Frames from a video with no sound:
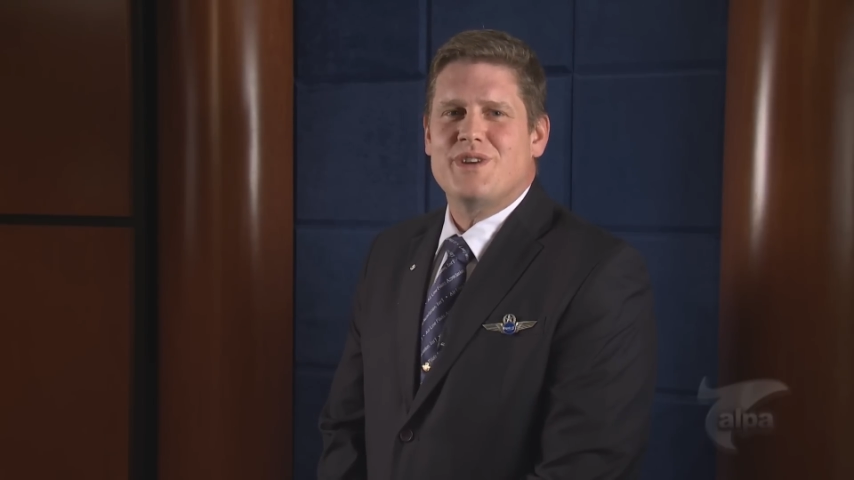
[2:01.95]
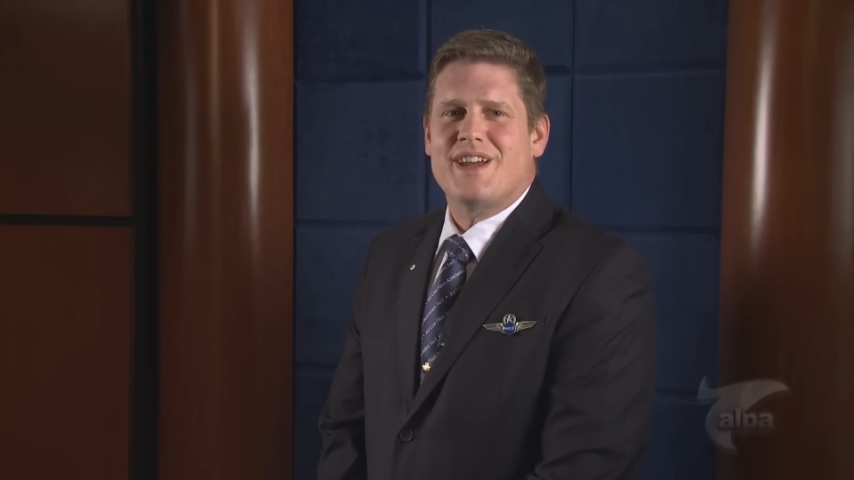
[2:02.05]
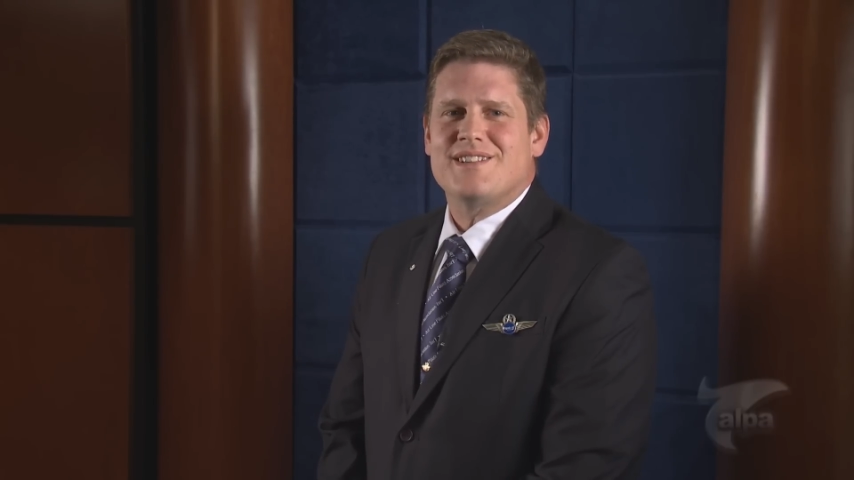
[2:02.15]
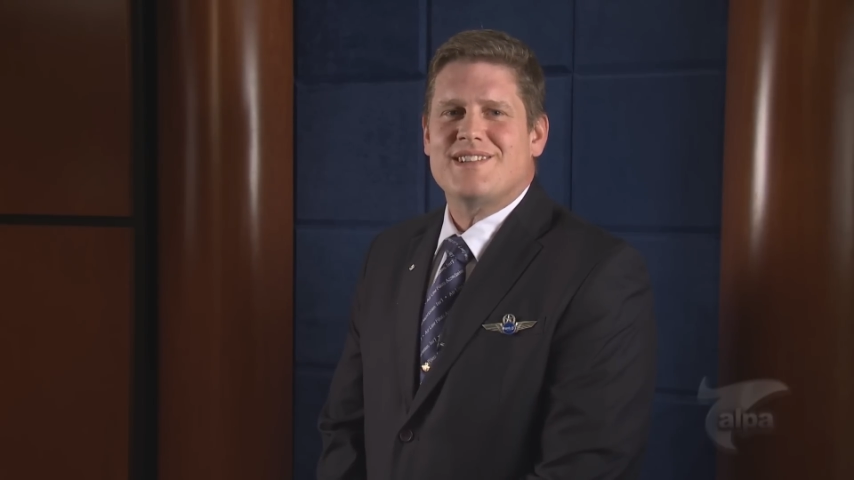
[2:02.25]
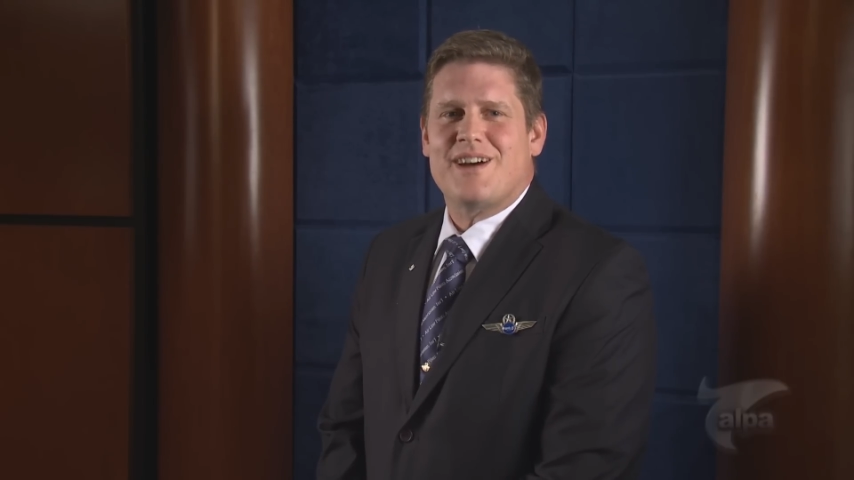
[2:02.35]

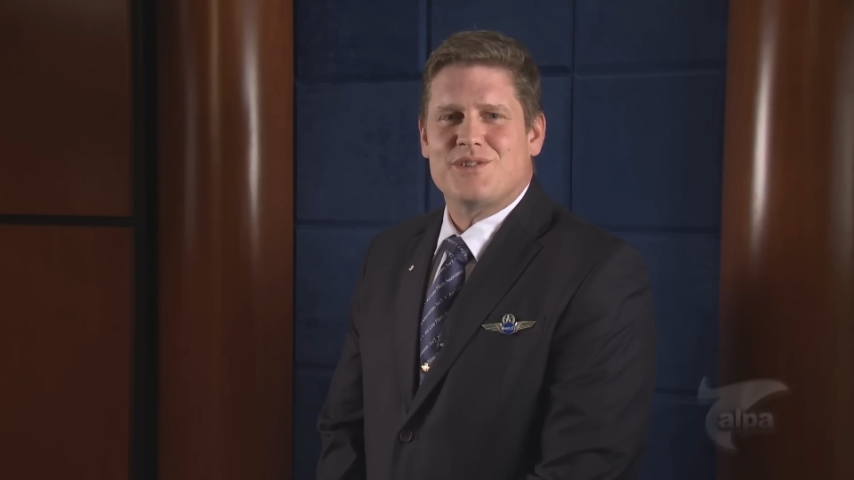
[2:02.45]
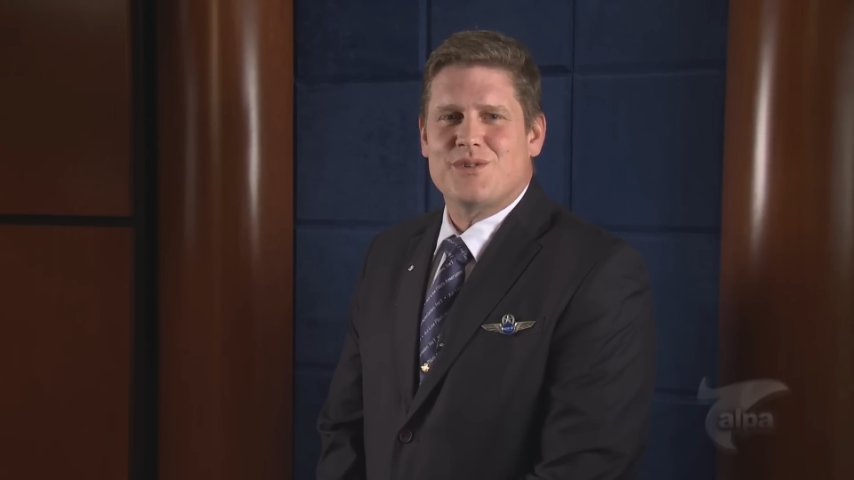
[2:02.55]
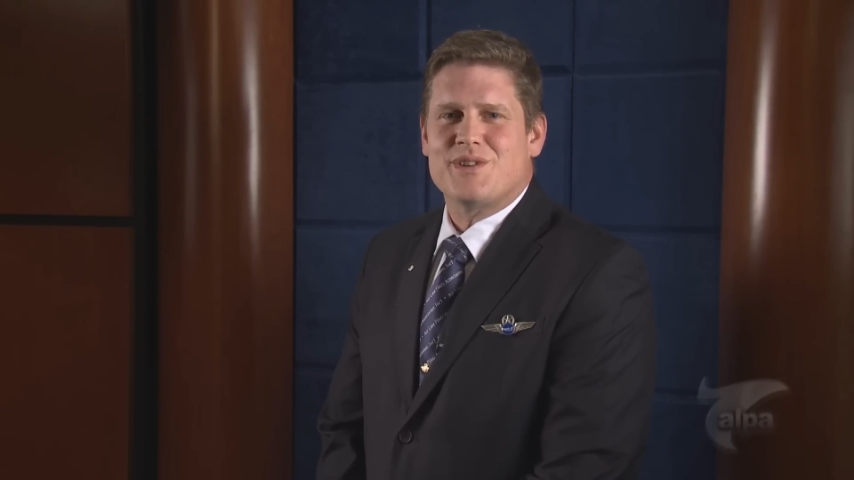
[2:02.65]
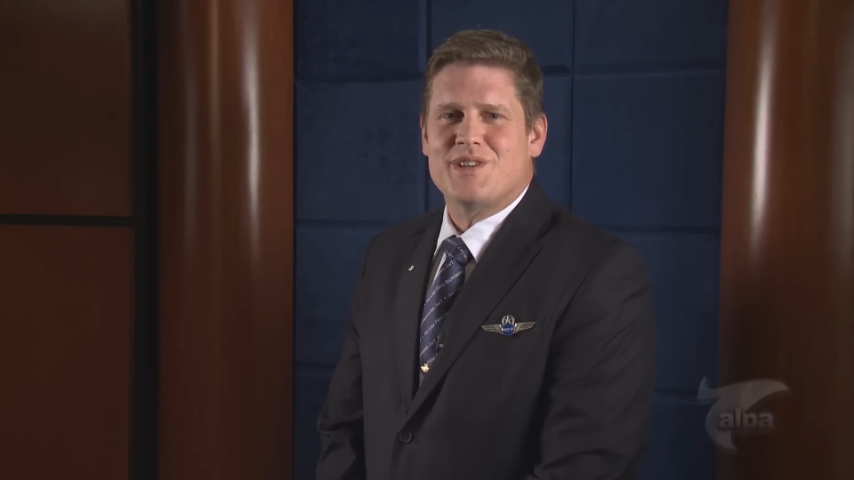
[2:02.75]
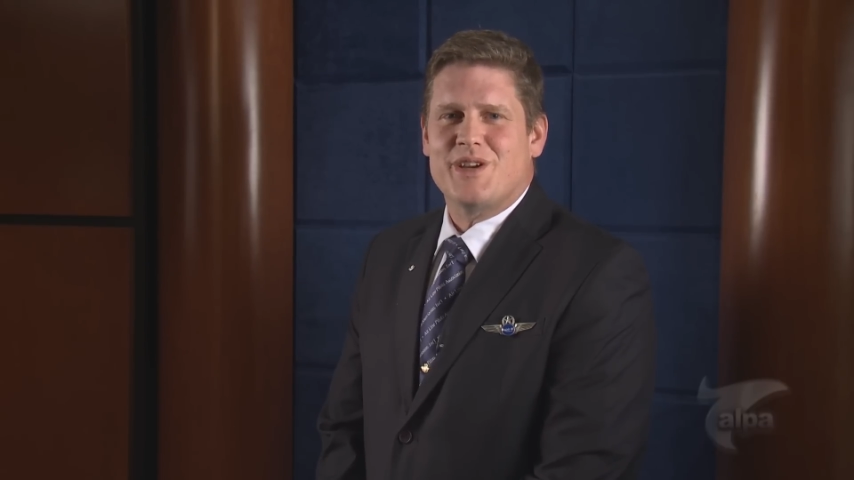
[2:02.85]
against
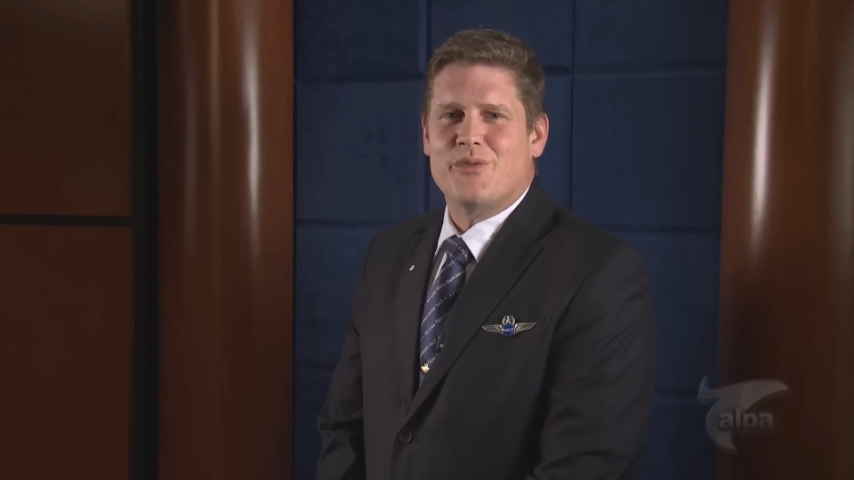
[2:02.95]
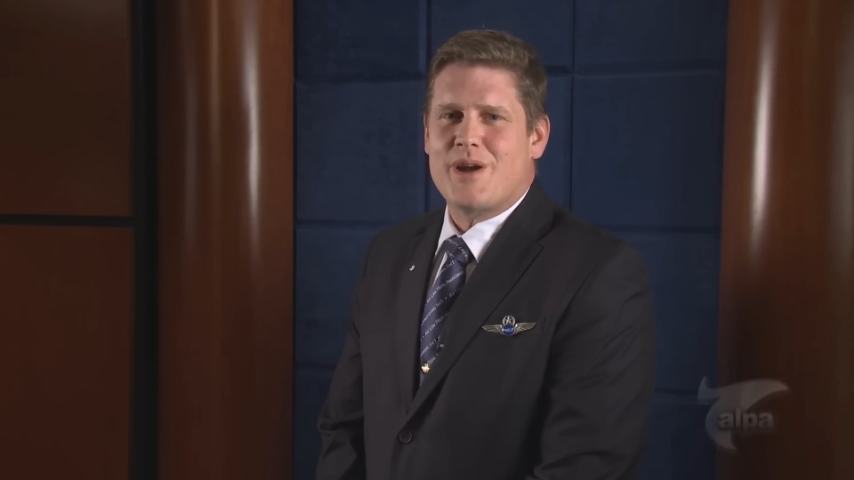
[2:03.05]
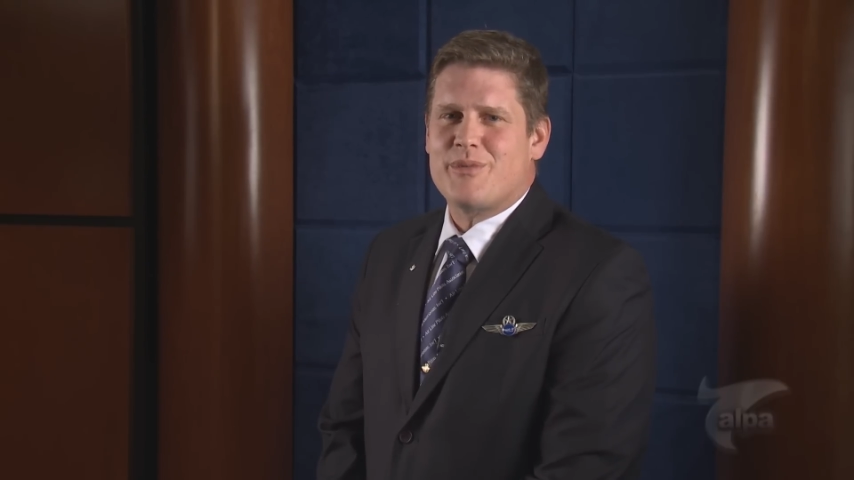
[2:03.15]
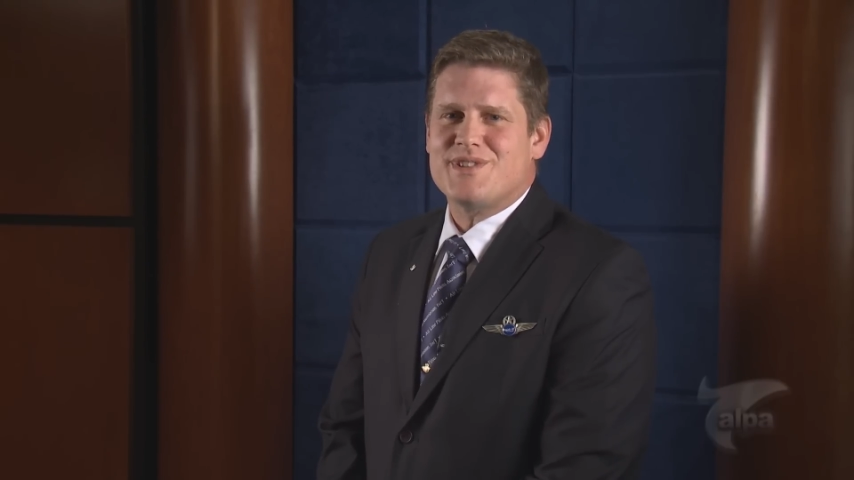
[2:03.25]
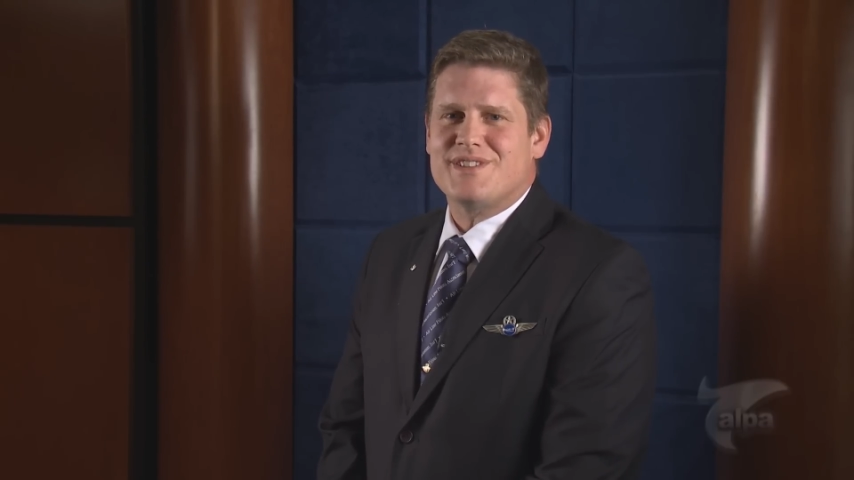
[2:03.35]
outsourcing your
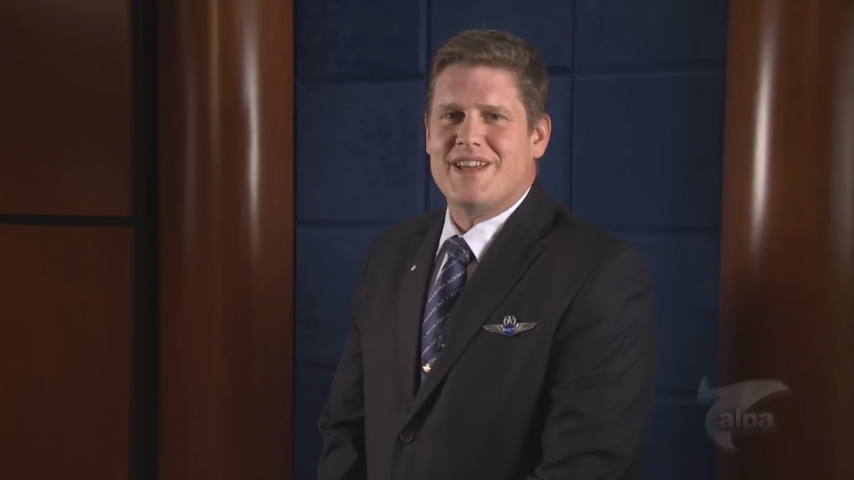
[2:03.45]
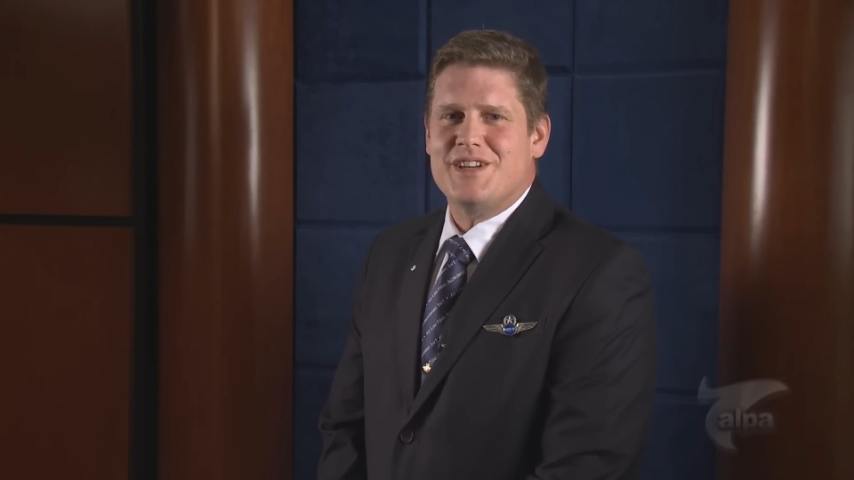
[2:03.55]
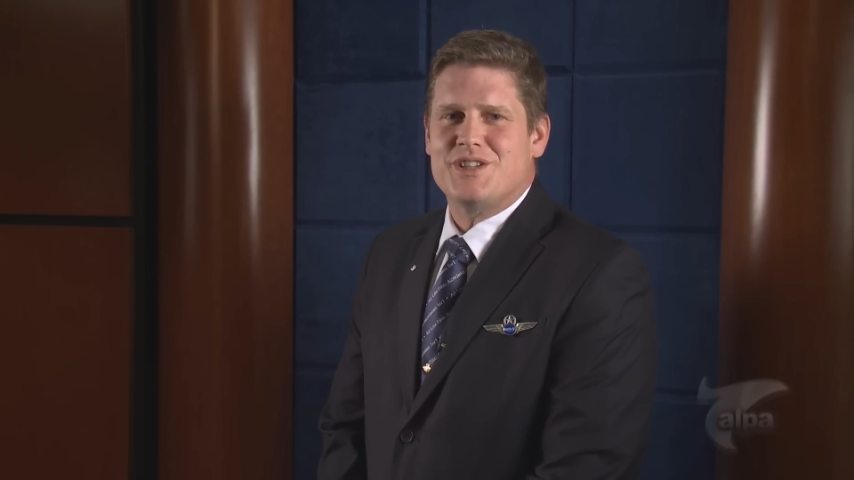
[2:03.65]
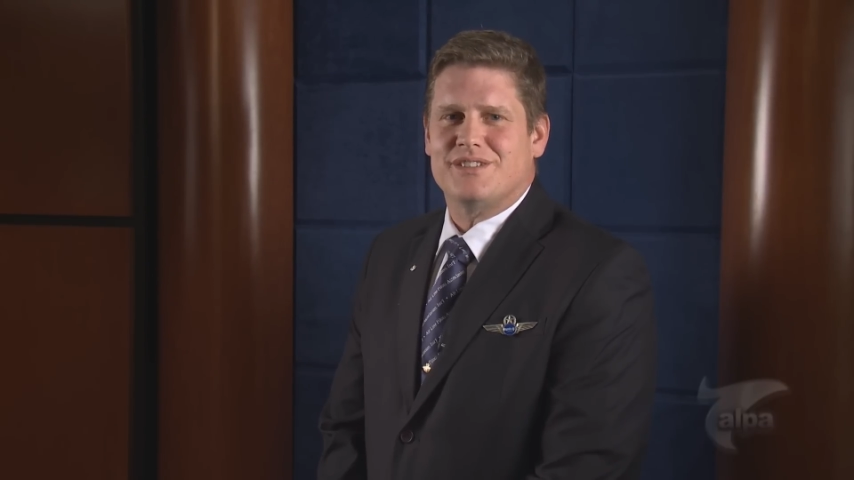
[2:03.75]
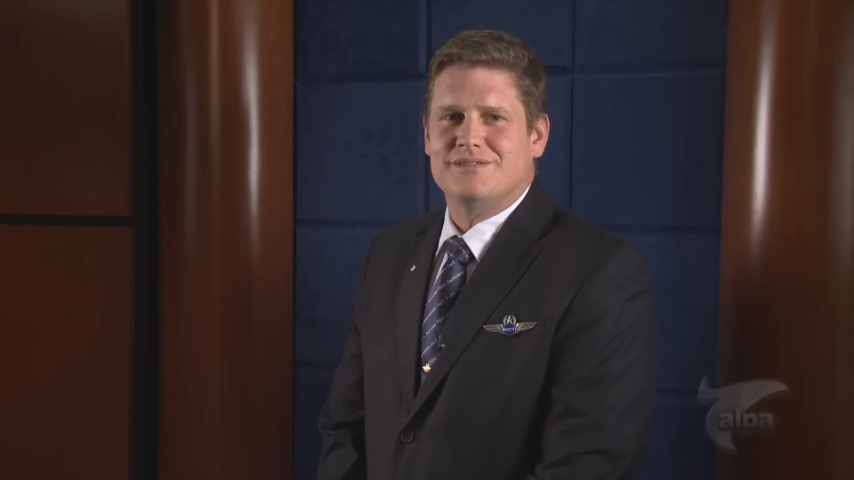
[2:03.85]

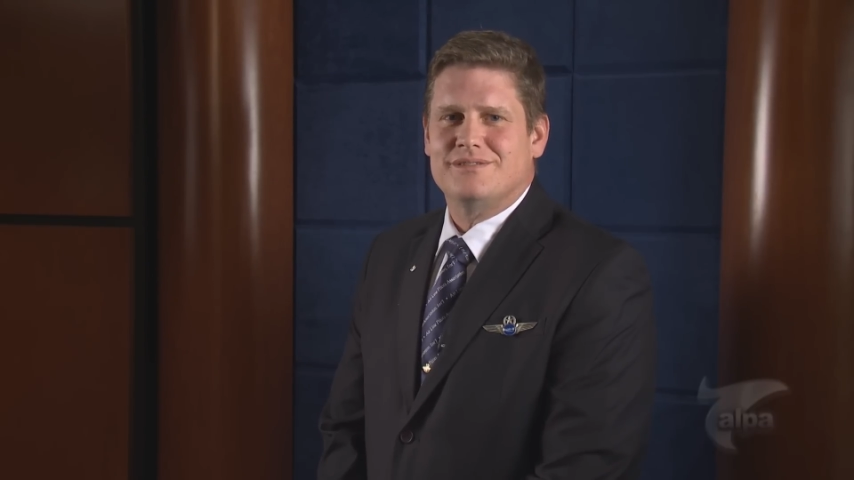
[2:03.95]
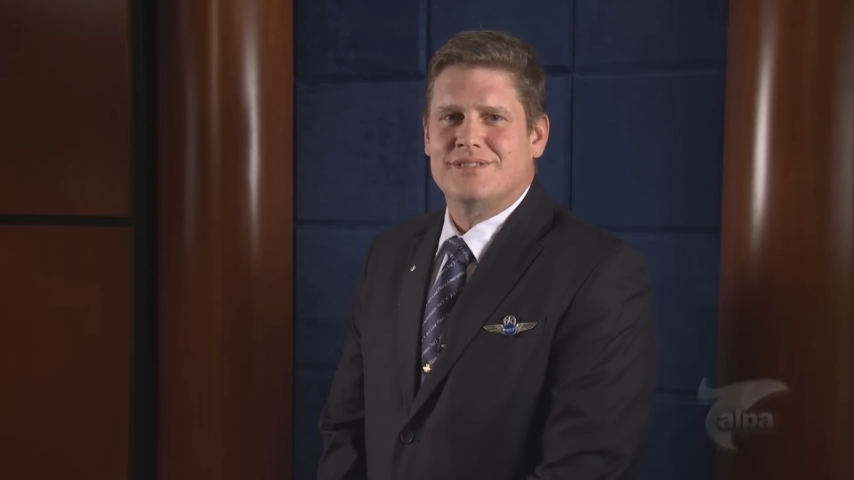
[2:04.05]
representation.